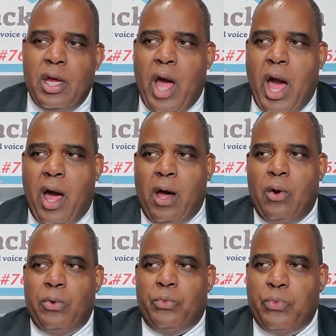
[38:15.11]

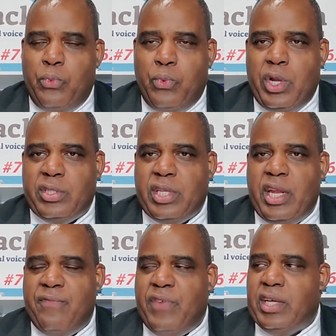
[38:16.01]
real estate
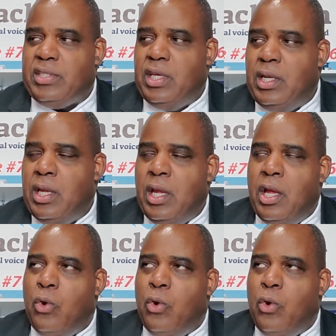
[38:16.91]
investing